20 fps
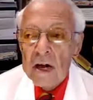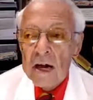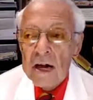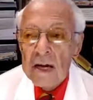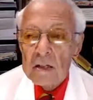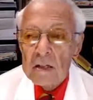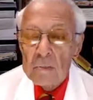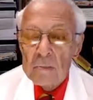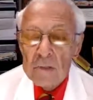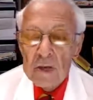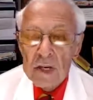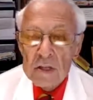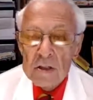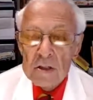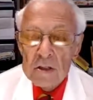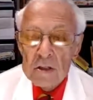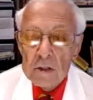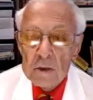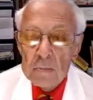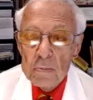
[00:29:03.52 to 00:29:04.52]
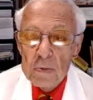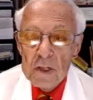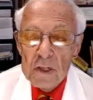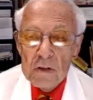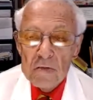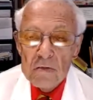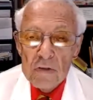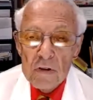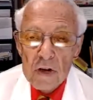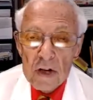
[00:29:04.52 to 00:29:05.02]
has a patient's Bill
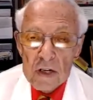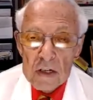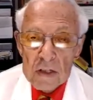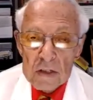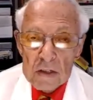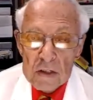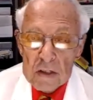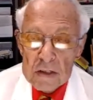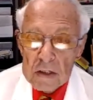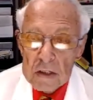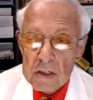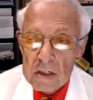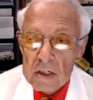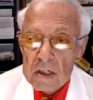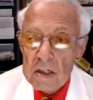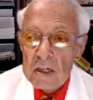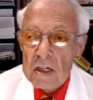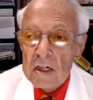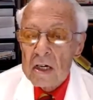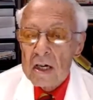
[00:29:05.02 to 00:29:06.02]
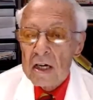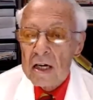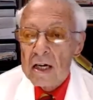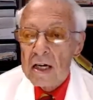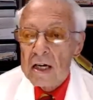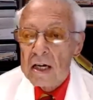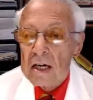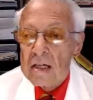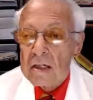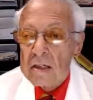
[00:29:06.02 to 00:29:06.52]
of Rights,
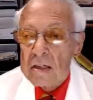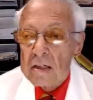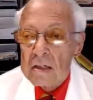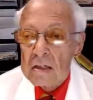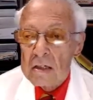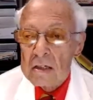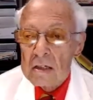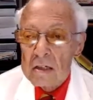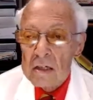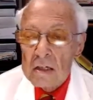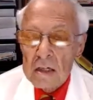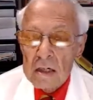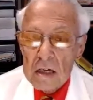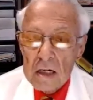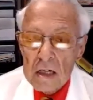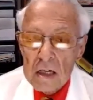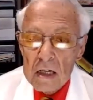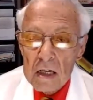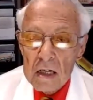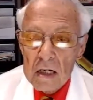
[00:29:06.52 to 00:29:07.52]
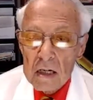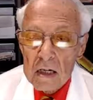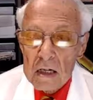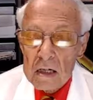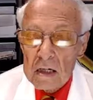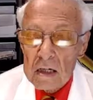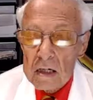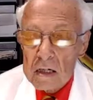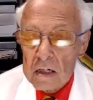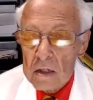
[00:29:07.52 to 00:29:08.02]
and
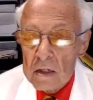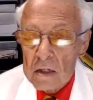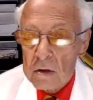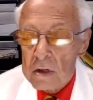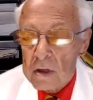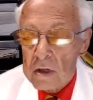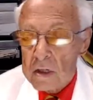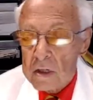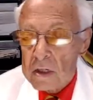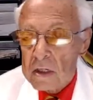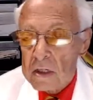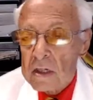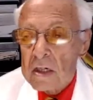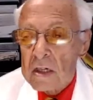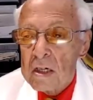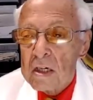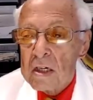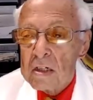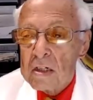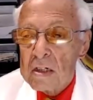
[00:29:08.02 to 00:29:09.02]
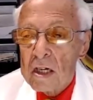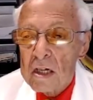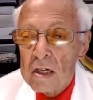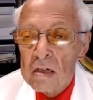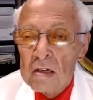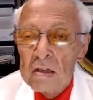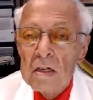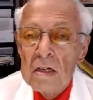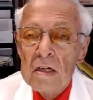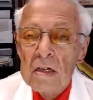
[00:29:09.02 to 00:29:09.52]
you can
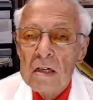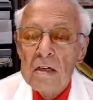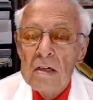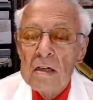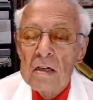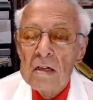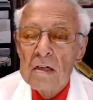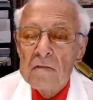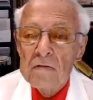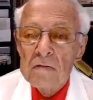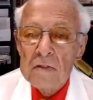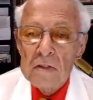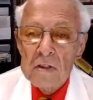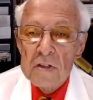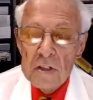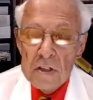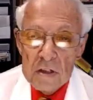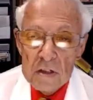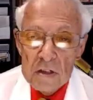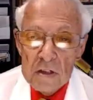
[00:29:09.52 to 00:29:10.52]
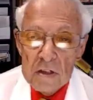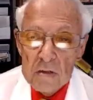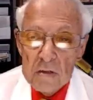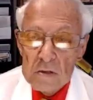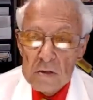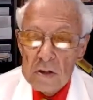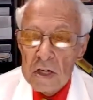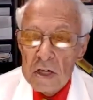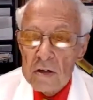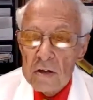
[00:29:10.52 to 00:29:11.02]
tell the physician
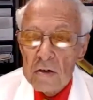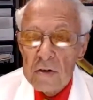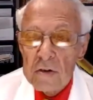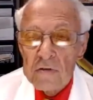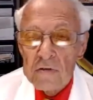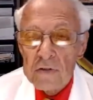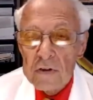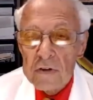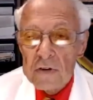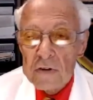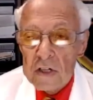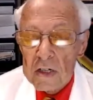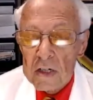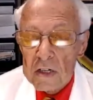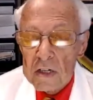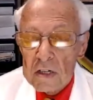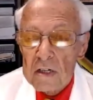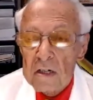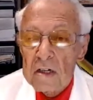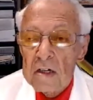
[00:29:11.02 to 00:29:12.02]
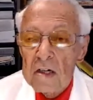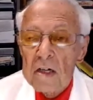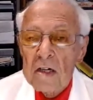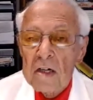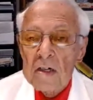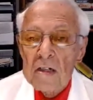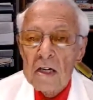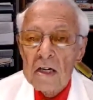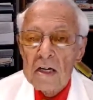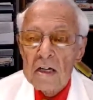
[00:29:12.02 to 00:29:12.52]
who's caring for you there
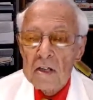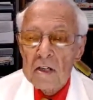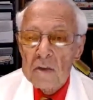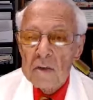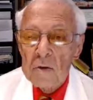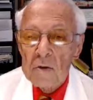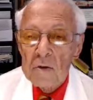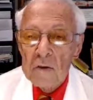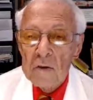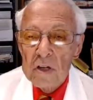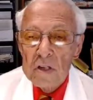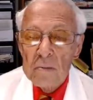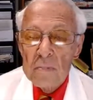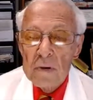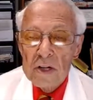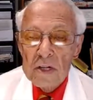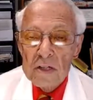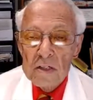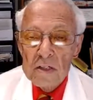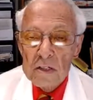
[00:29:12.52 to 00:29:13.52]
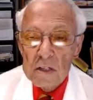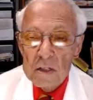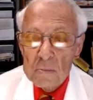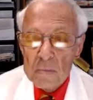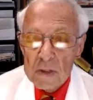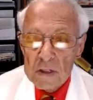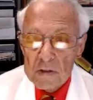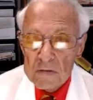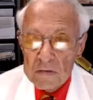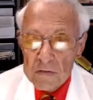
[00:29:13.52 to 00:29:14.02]
that he should read the patient's
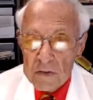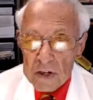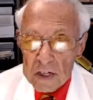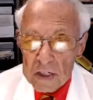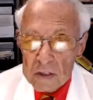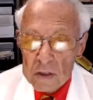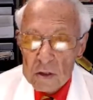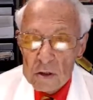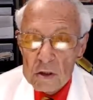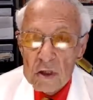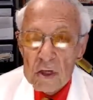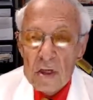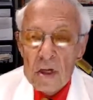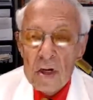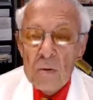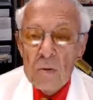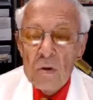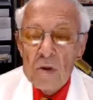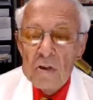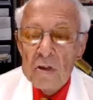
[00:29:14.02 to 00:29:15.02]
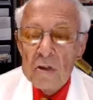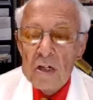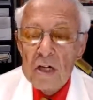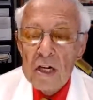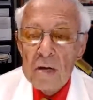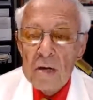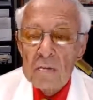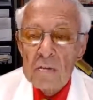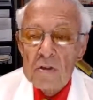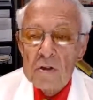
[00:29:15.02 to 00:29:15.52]
Bill of Rights, which
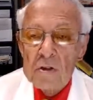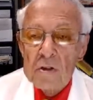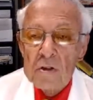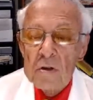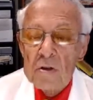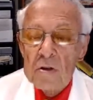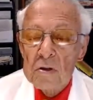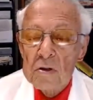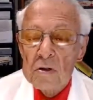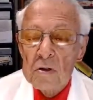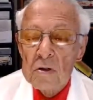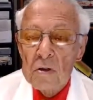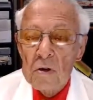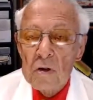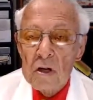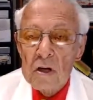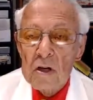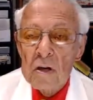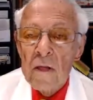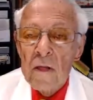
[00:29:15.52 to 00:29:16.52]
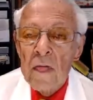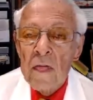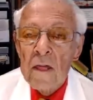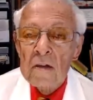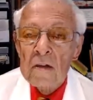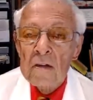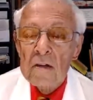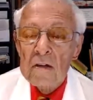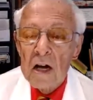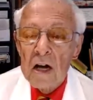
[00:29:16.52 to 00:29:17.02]
enables you to talk
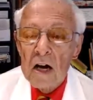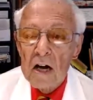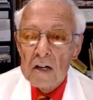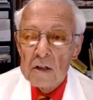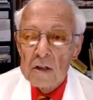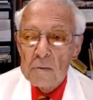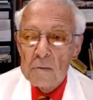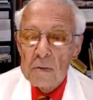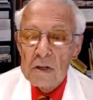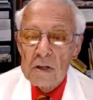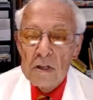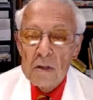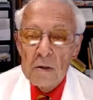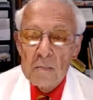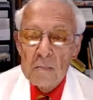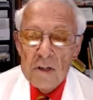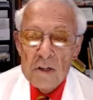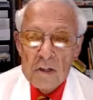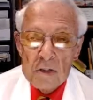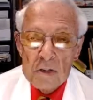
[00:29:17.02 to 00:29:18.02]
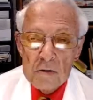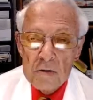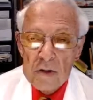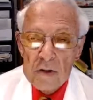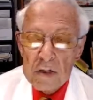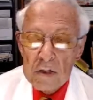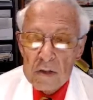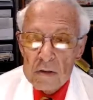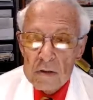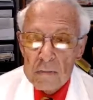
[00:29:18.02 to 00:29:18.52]
to the hospital
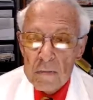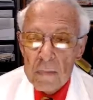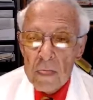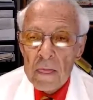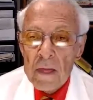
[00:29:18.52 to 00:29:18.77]
administrator.